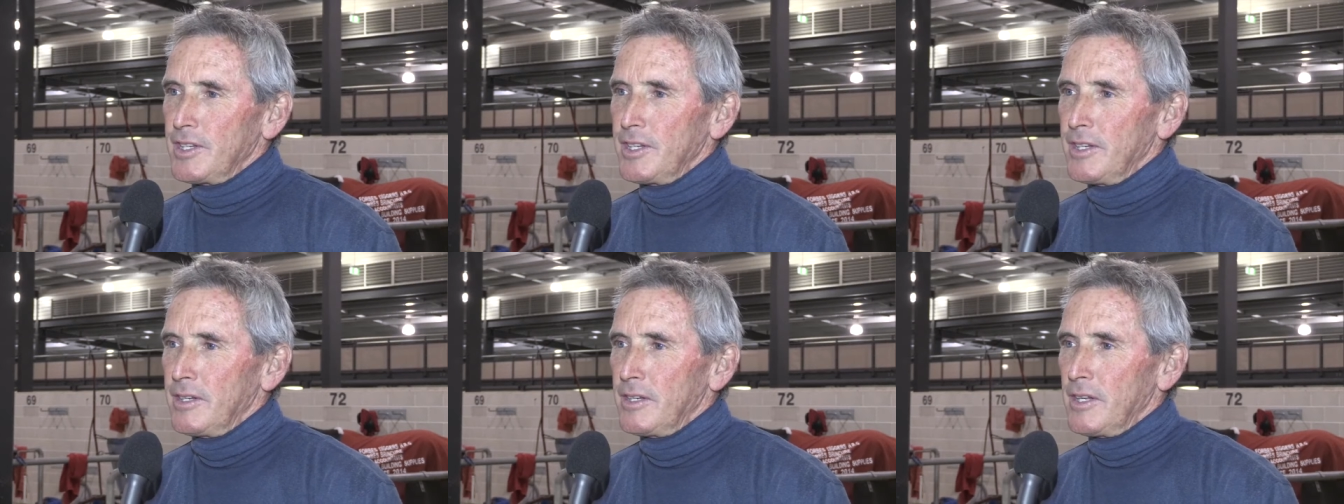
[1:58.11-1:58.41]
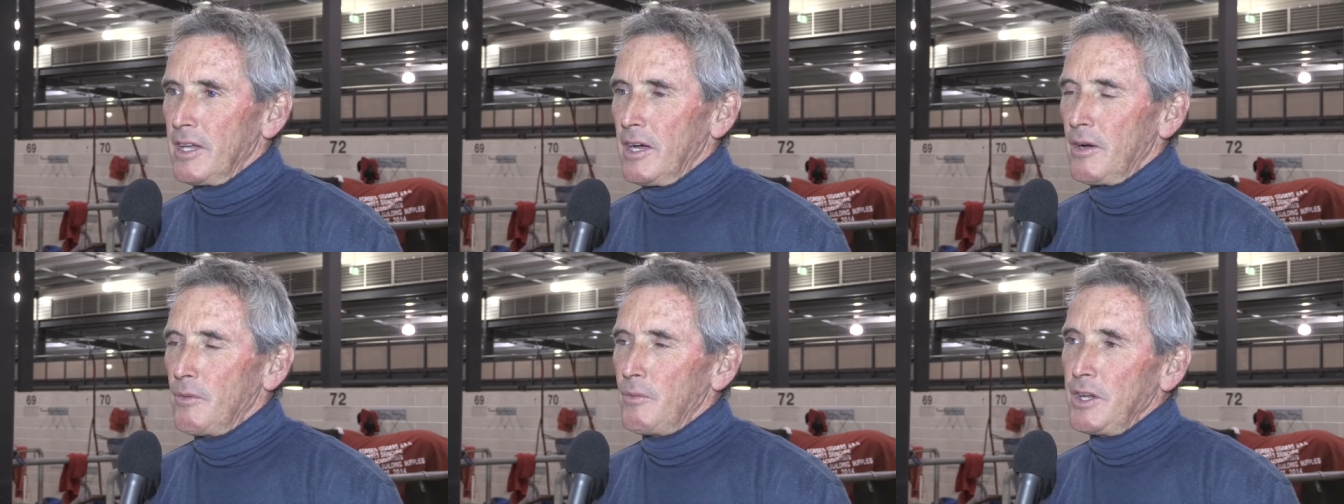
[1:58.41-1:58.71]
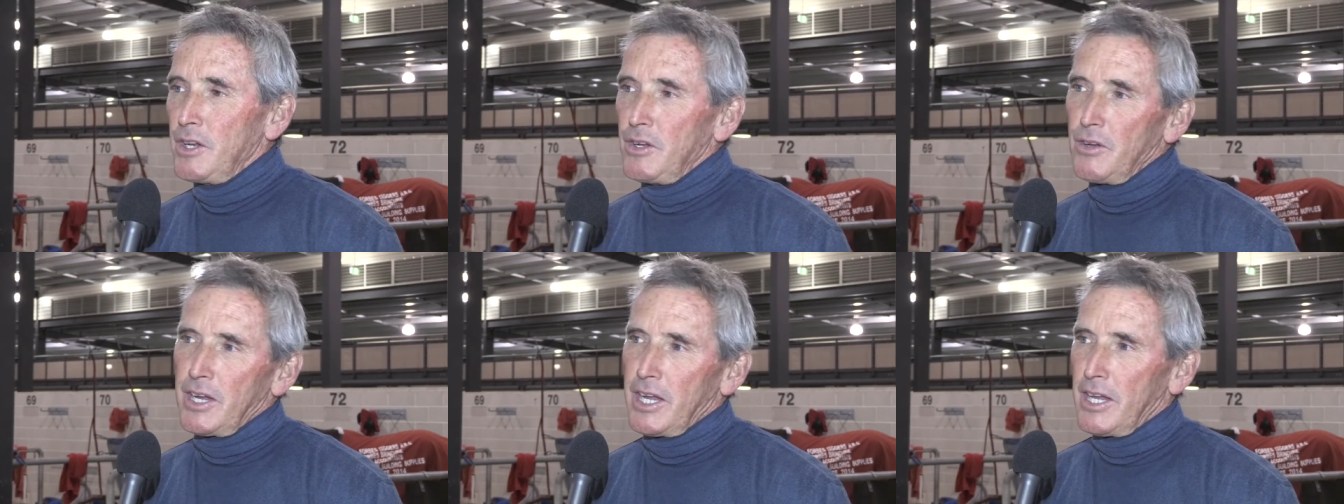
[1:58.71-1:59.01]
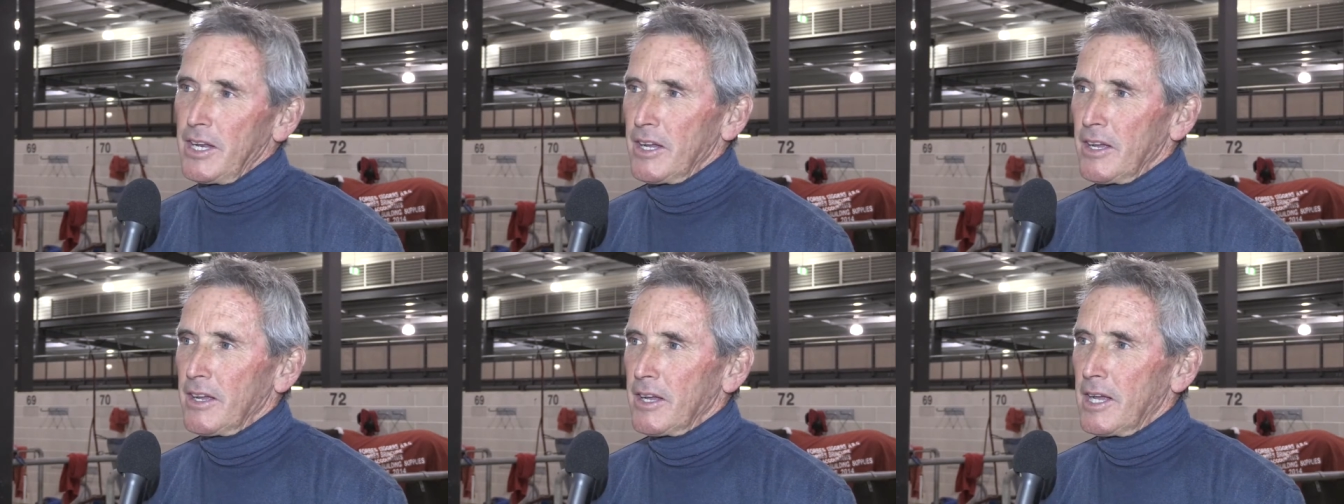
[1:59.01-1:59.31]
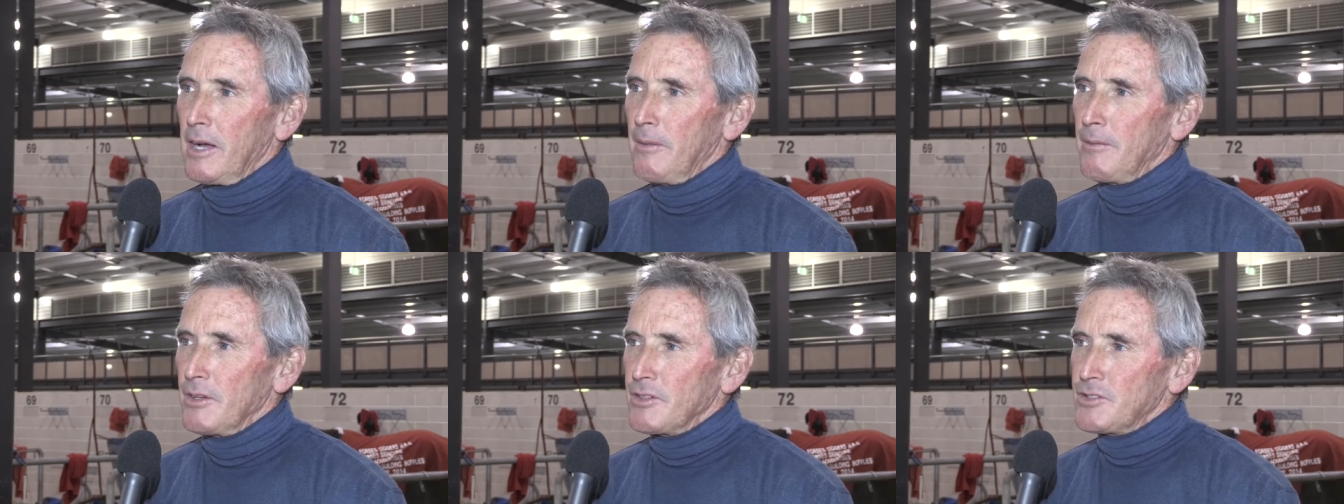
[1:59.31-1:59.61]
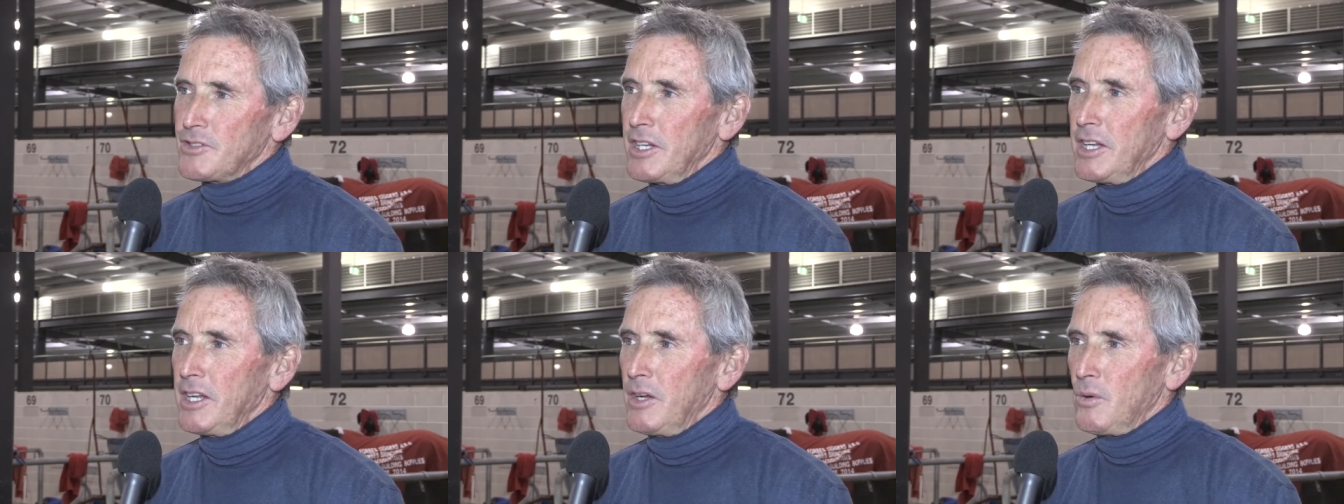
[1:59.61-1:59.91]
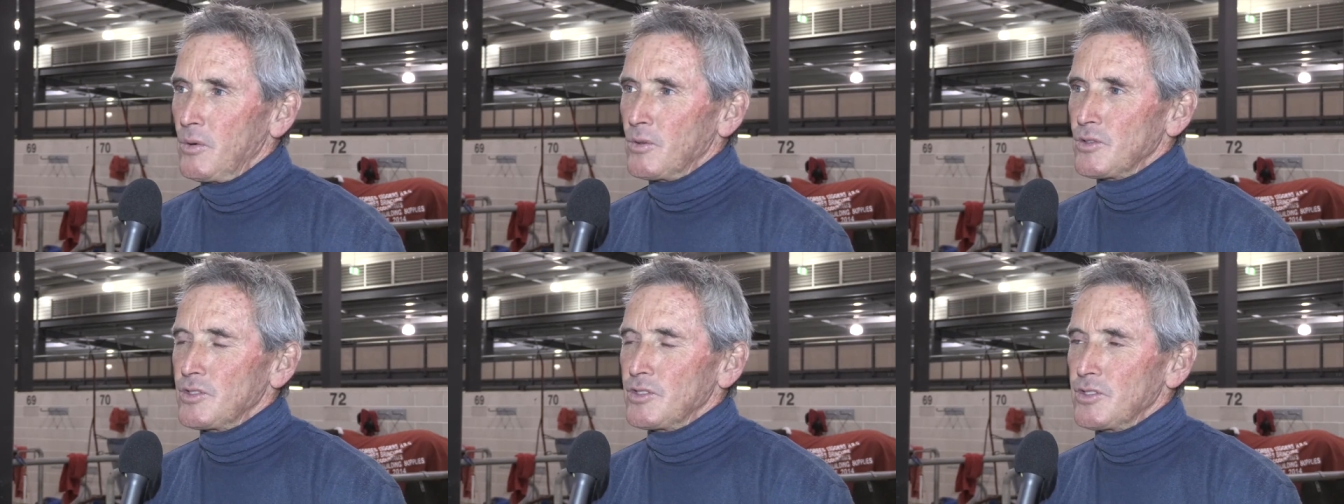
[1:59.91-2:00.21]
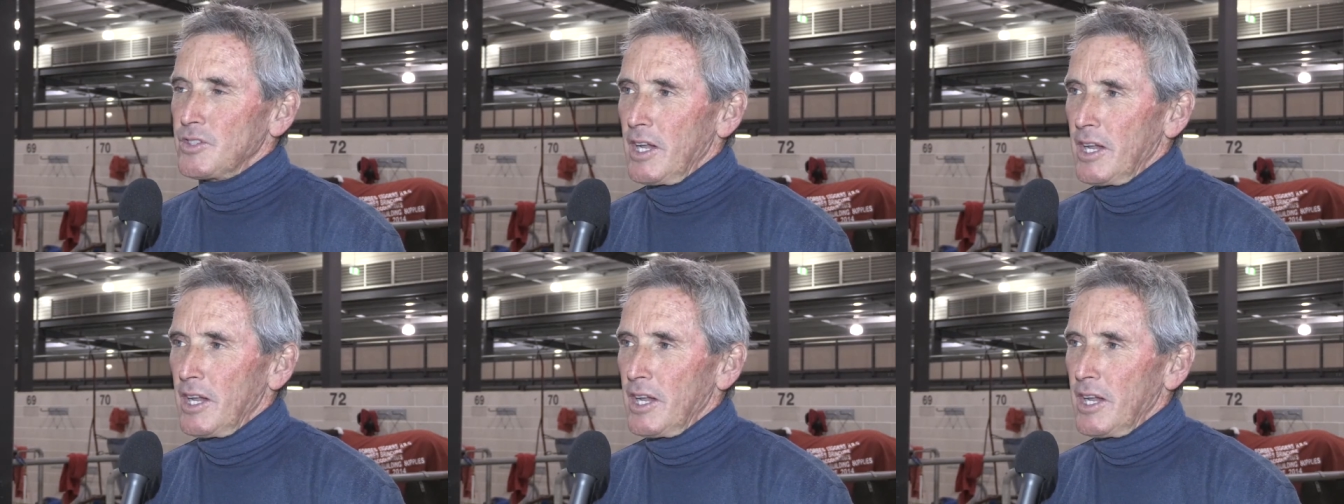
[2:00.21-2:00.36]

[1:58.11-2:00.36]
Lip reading: and we do get a couple of city horses